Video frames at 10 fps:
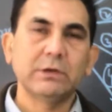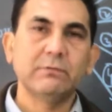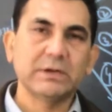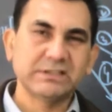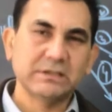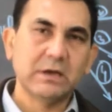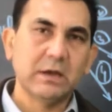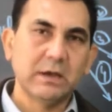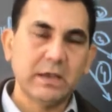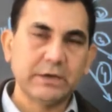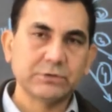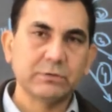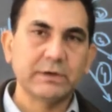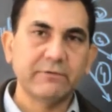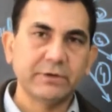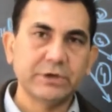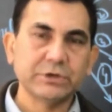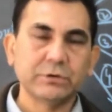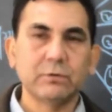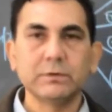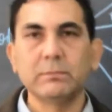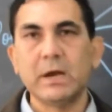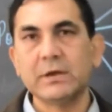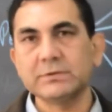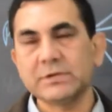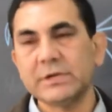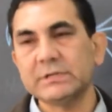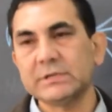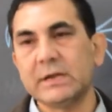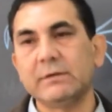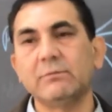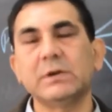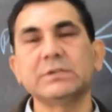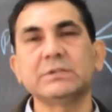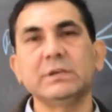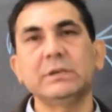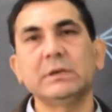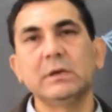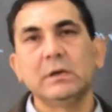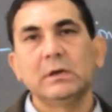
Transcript: what is the actual definition of the biostatistics and what is the